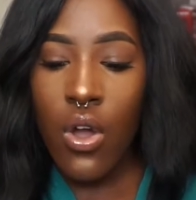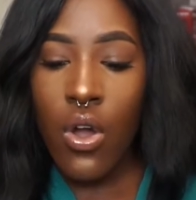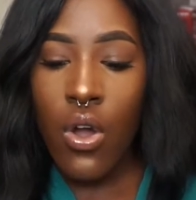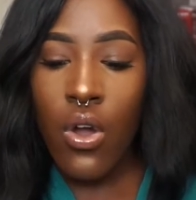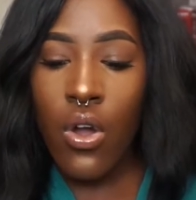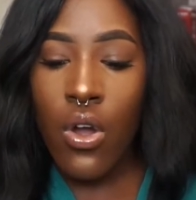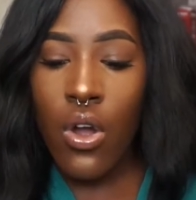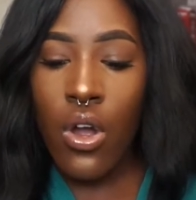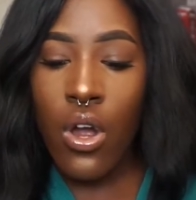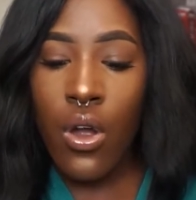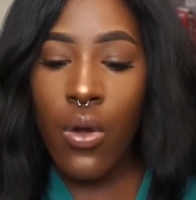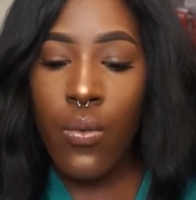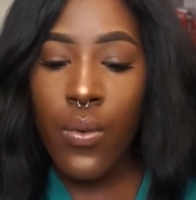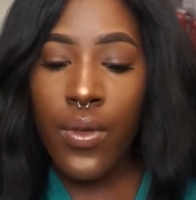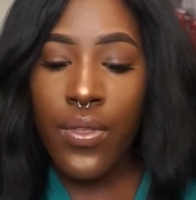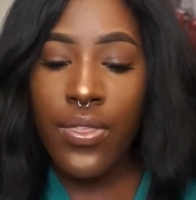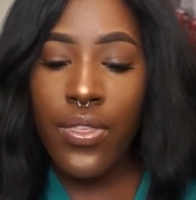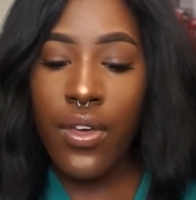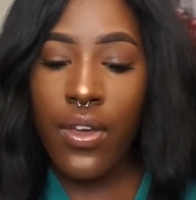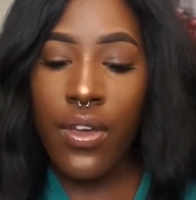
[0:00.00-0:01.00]
or
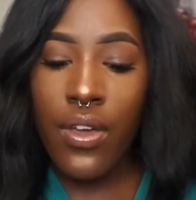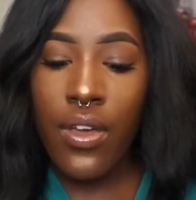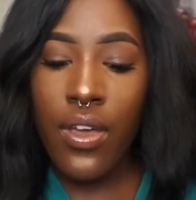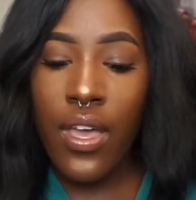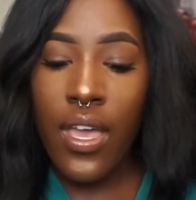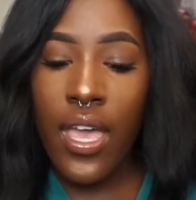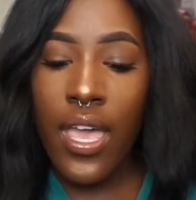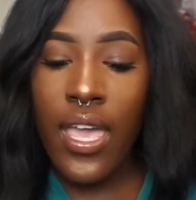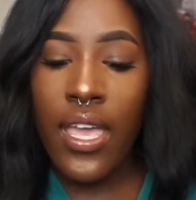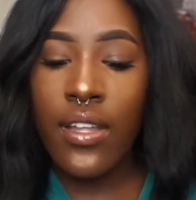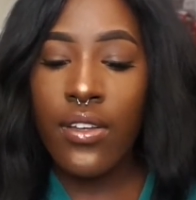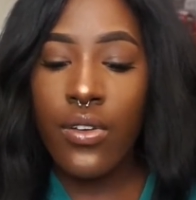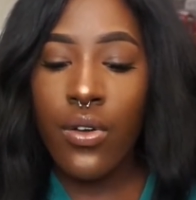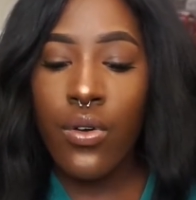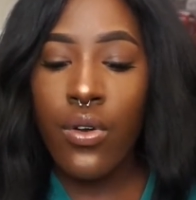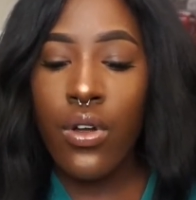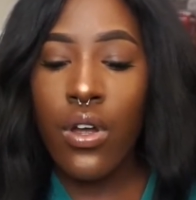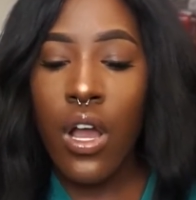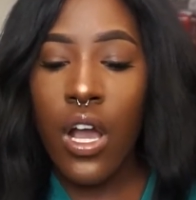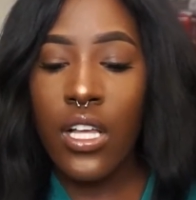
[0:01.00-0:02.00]
with a
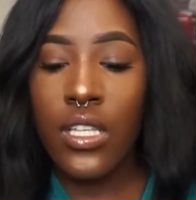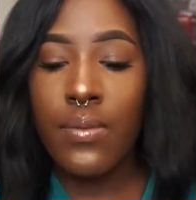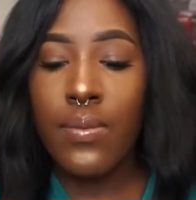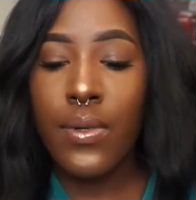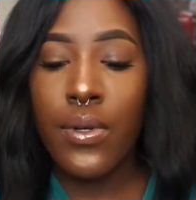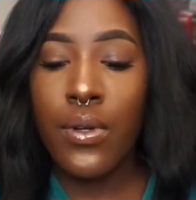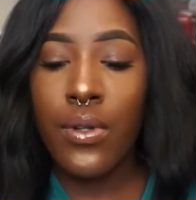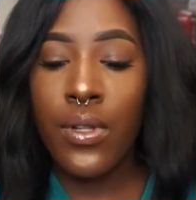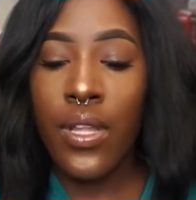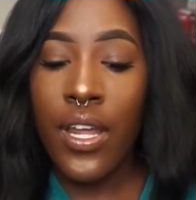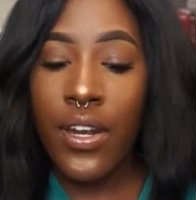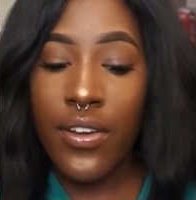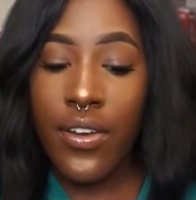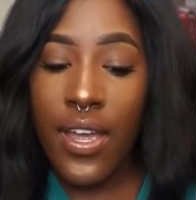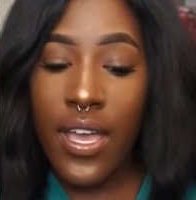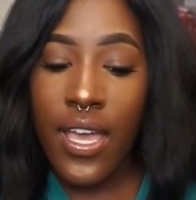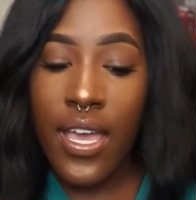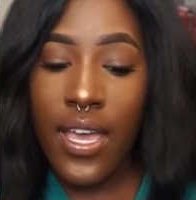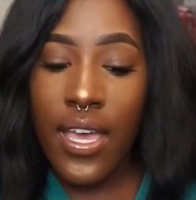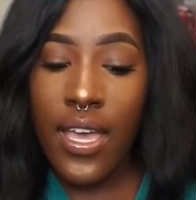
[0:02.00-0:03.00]
or hospital
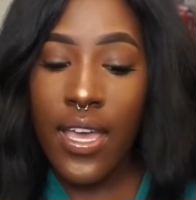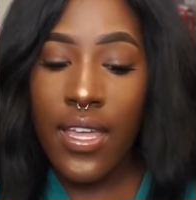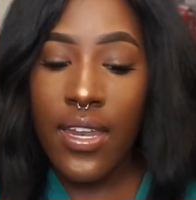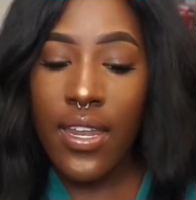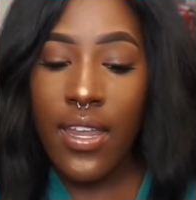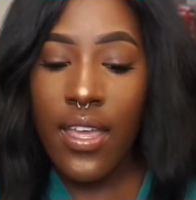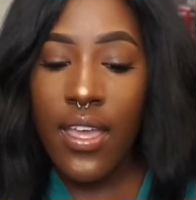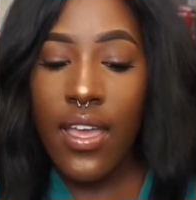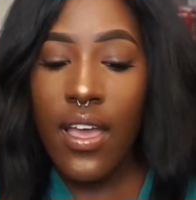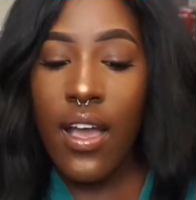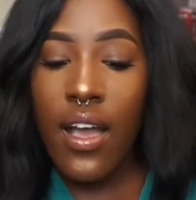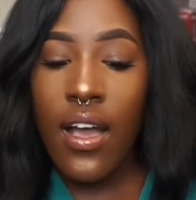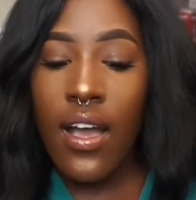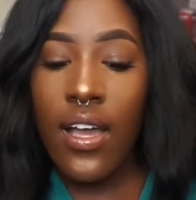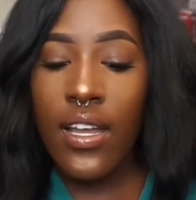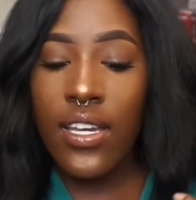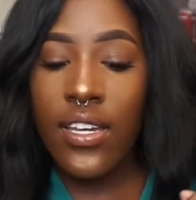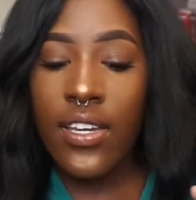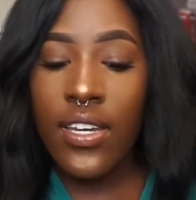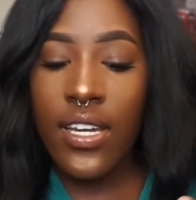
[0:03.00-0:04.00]
letterhead.
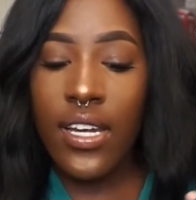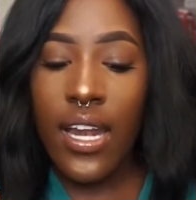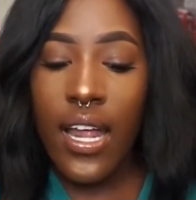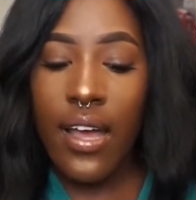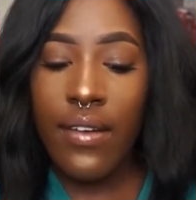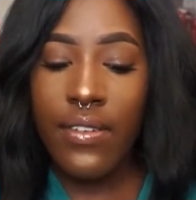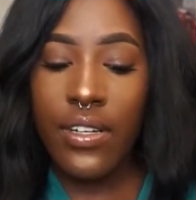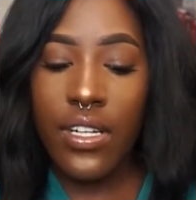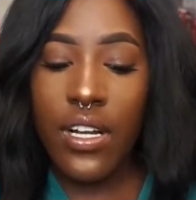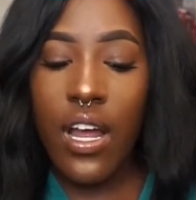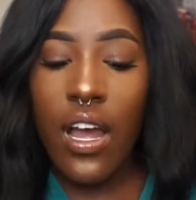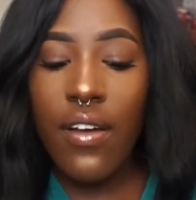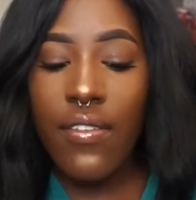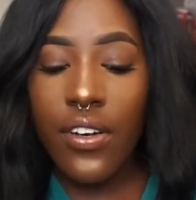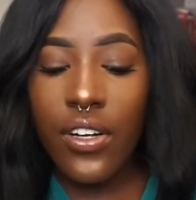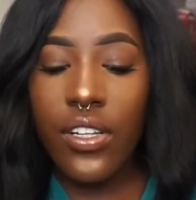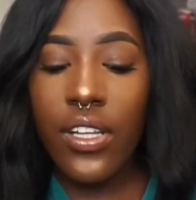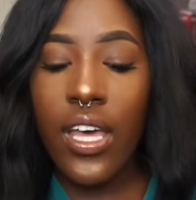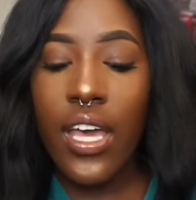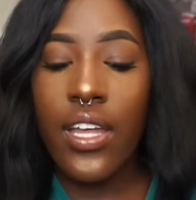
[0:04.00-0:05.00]
You need to have a
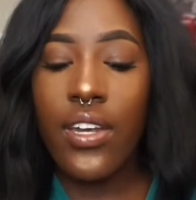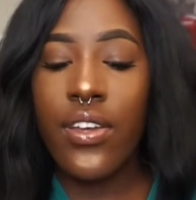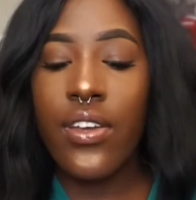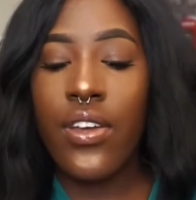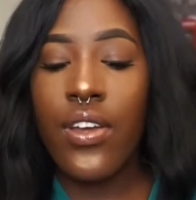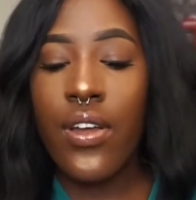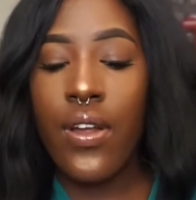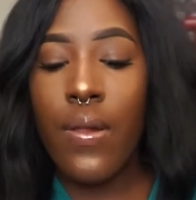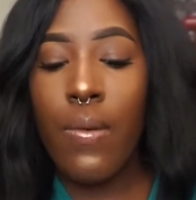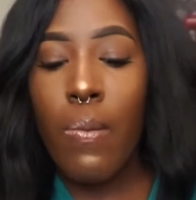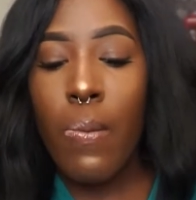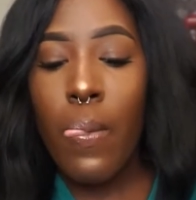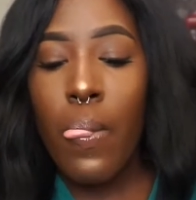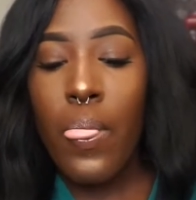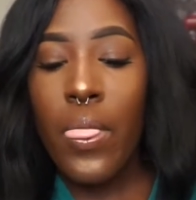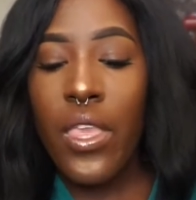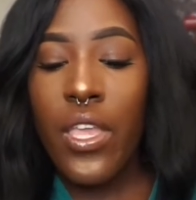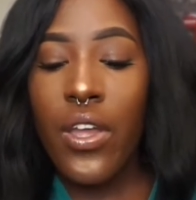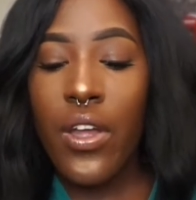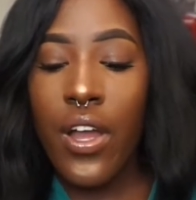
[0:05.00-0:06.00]
cover letter,
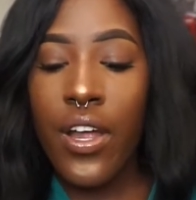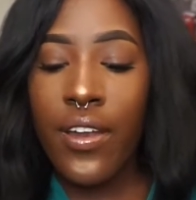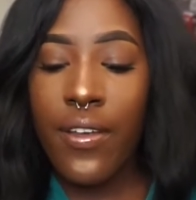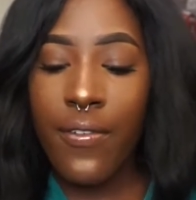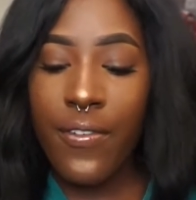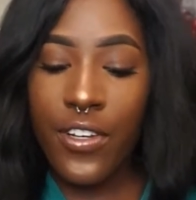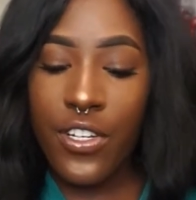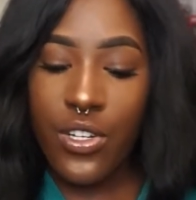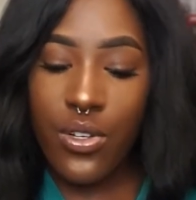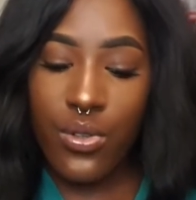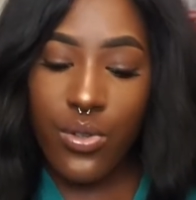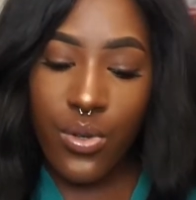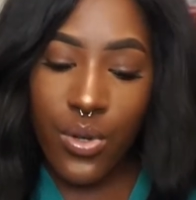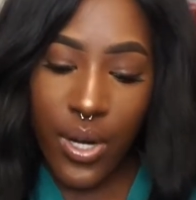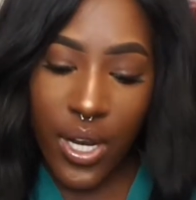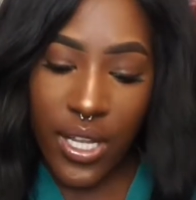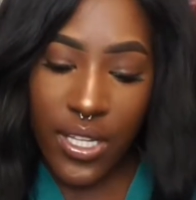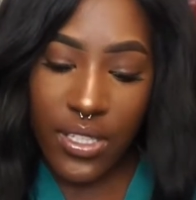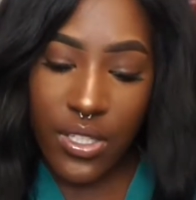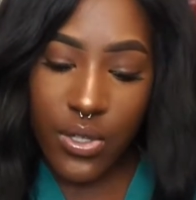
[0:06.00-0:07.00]
your unofficial
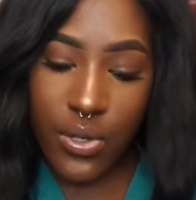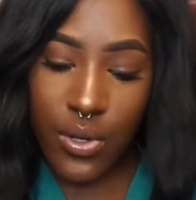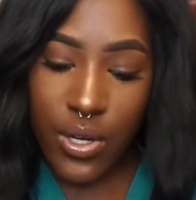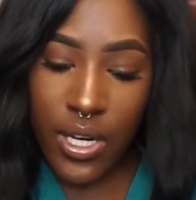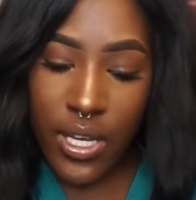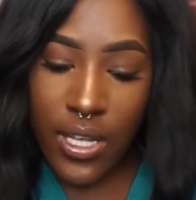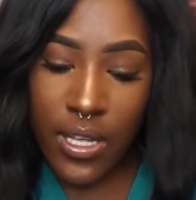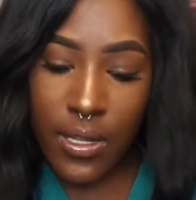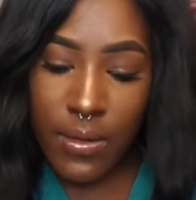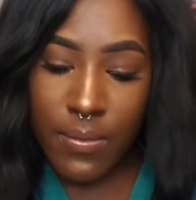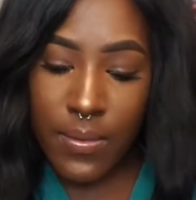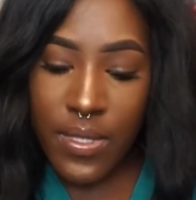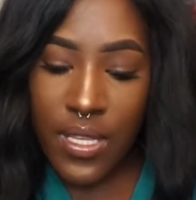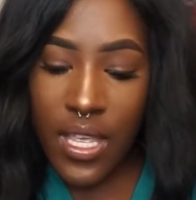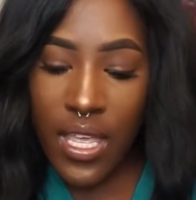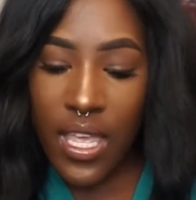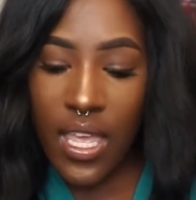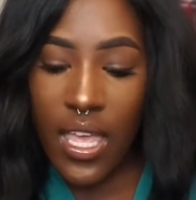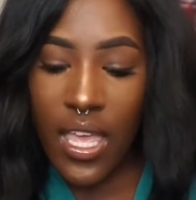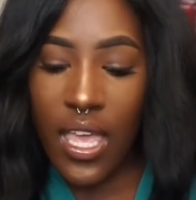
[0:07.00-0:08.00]
transcripts,
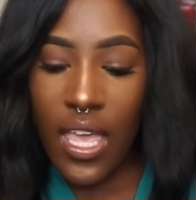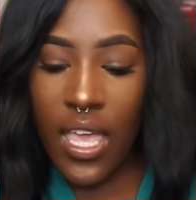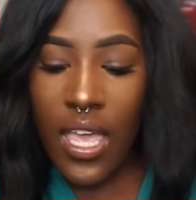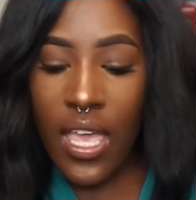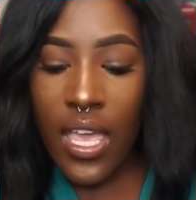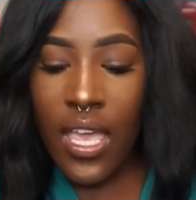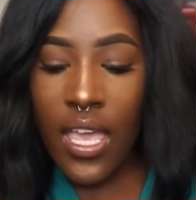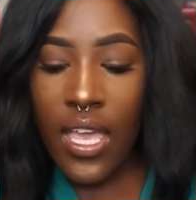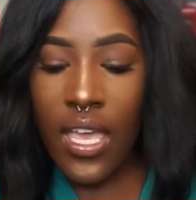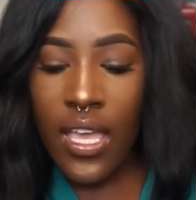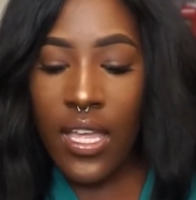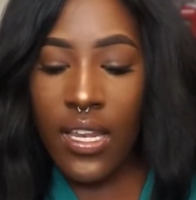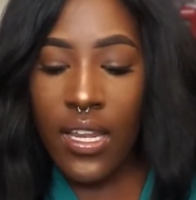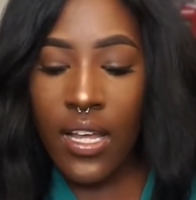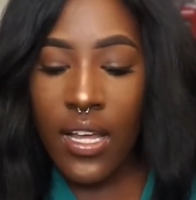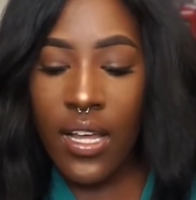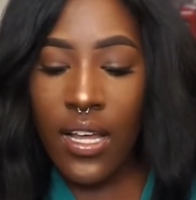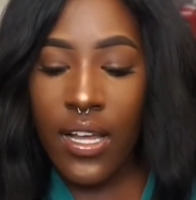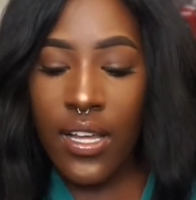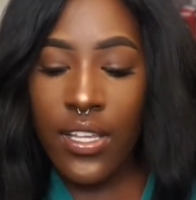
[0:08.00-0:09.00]

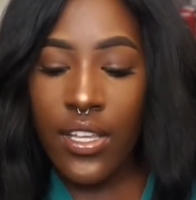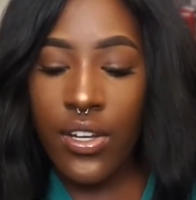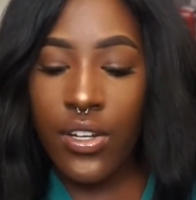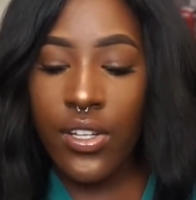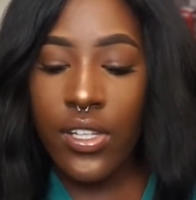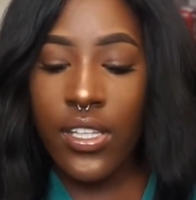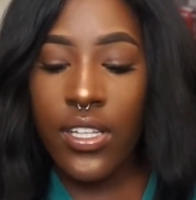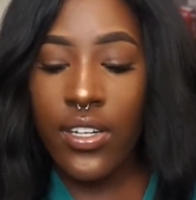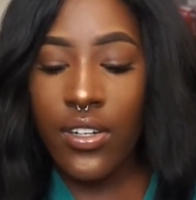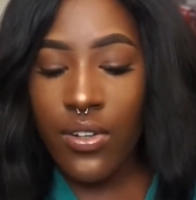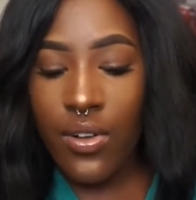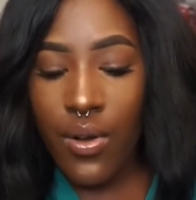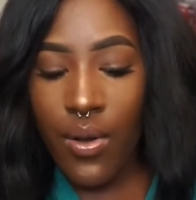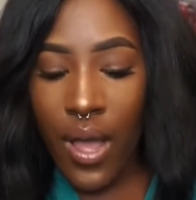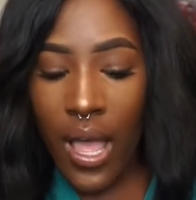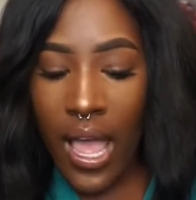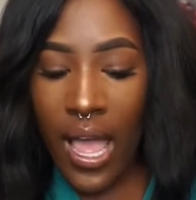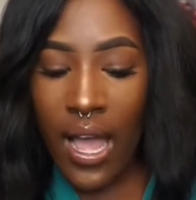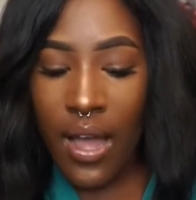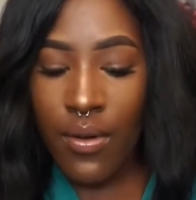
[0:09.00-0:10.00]
and your
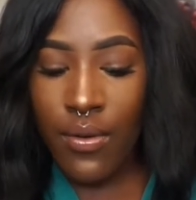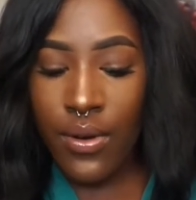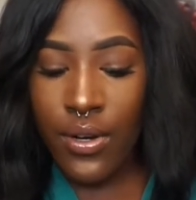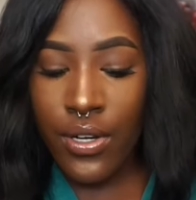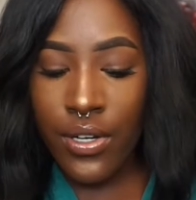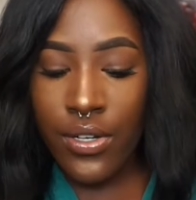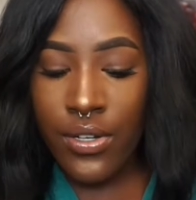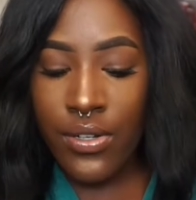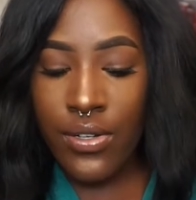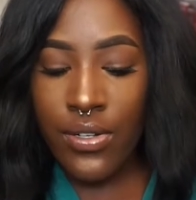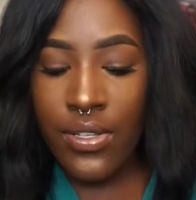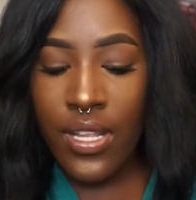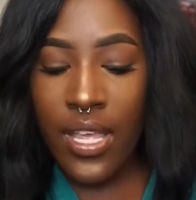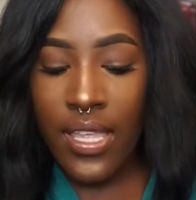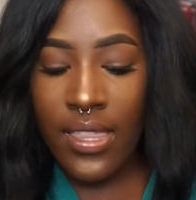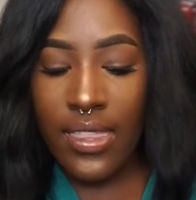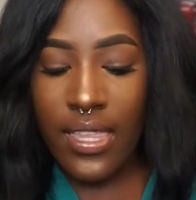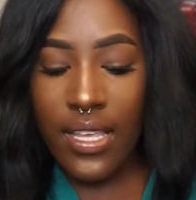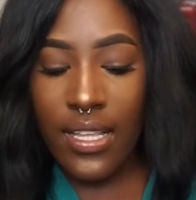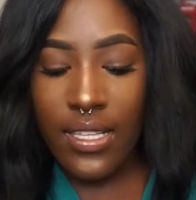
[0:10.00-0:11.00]
clinical hours
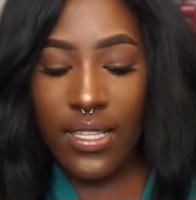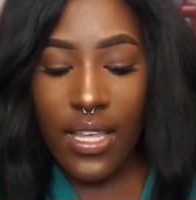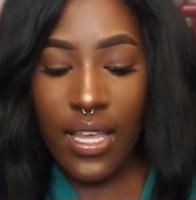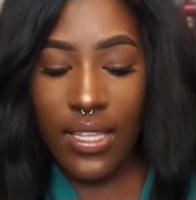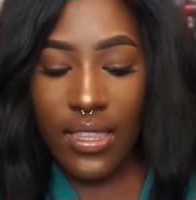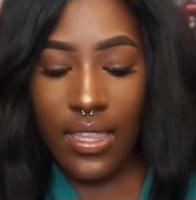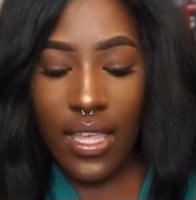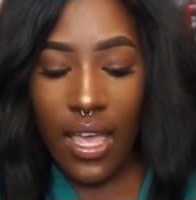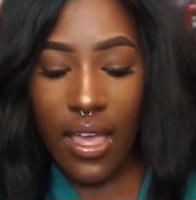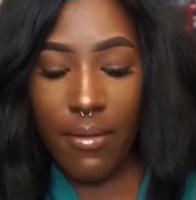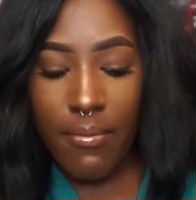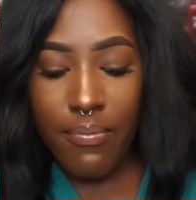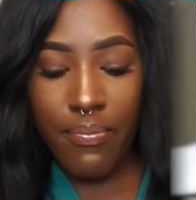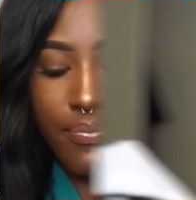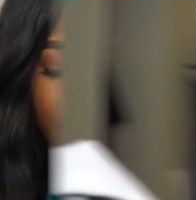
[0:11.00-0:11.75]
and things like that.